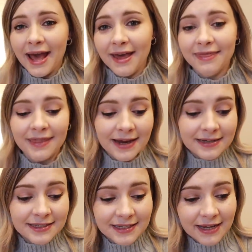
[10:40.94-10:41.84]
And that
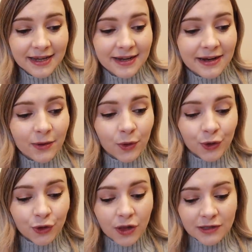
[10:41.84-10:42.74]
is it. I
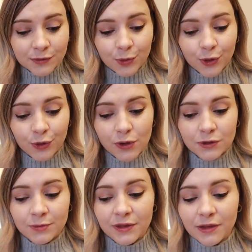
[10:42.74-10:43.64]
ordered lots more
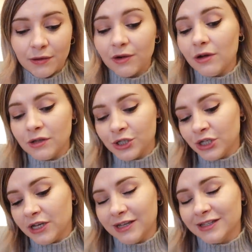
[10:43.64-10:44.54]
clothes, but they were all
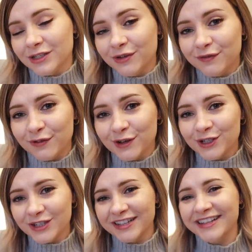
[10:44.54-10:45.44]
shit. So
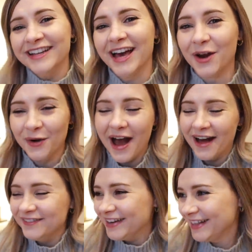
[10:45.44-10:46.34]
unfortunately, I don't
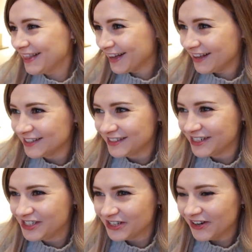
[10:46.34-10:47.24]
have anything else
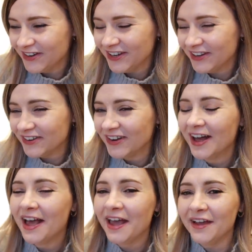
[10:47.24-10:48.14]
to show you.
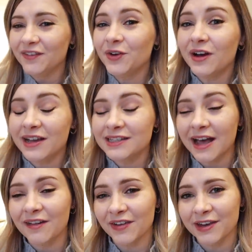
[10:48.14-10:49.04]
If you guys
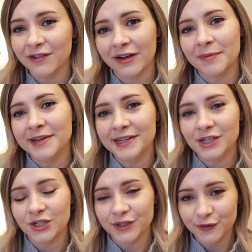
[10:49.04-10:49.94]
have any
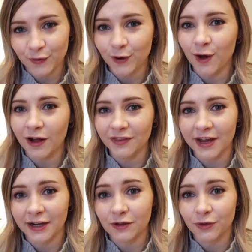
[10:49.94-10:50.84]
recommendations for
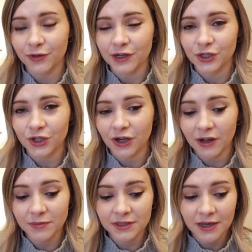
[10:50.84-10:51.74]
online clothing
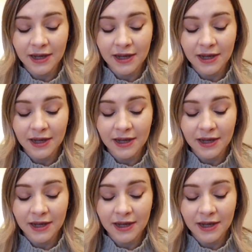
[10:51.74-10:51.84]
shops